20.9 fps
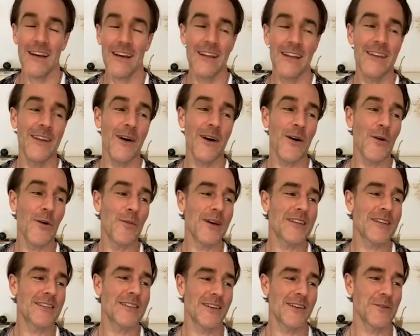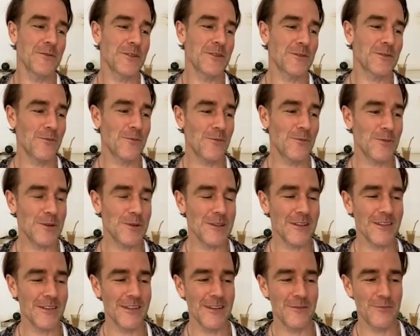No, my son was
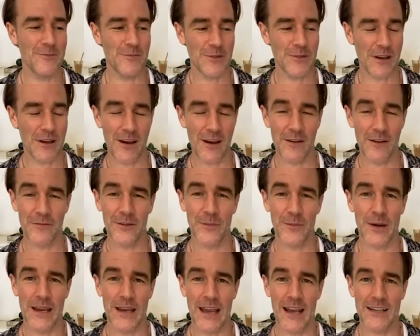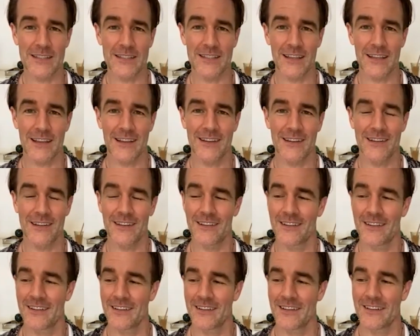really tough on my accent.
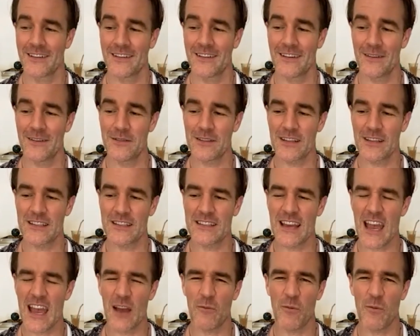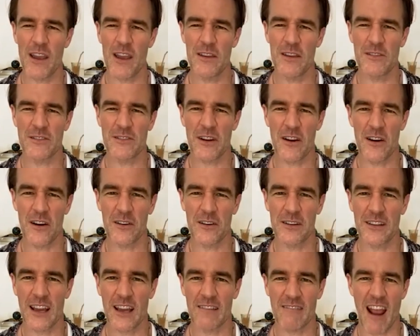Mm-hmm. They'd be like, Dad, why are you
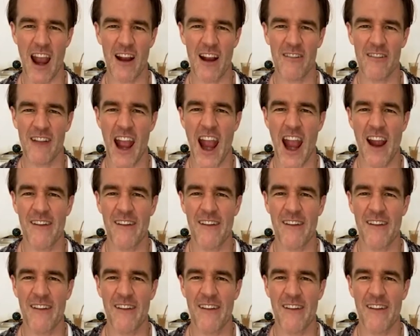talking like now, now,